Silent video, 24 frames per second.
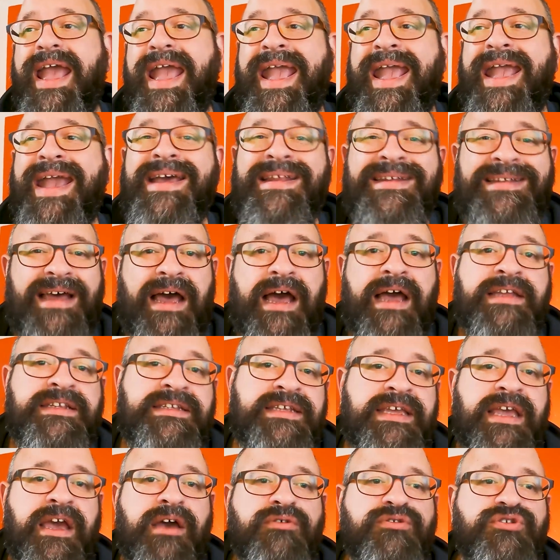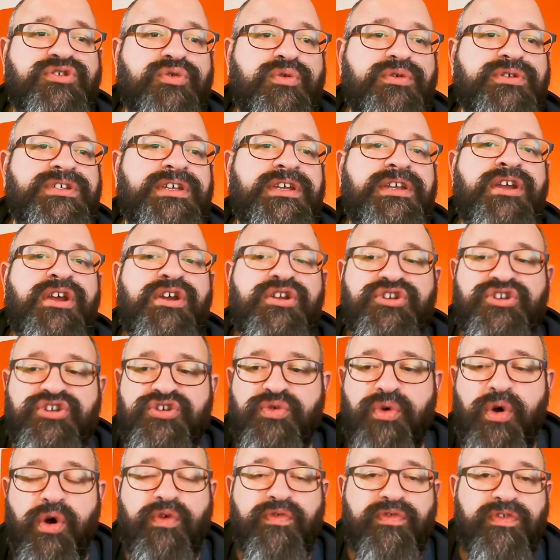and IT outsourcing
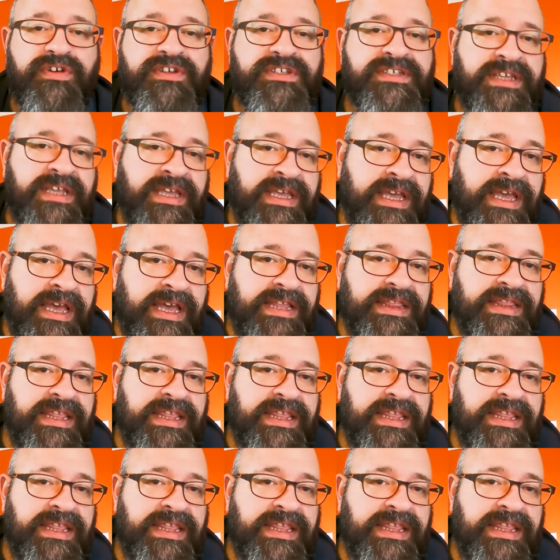to oversee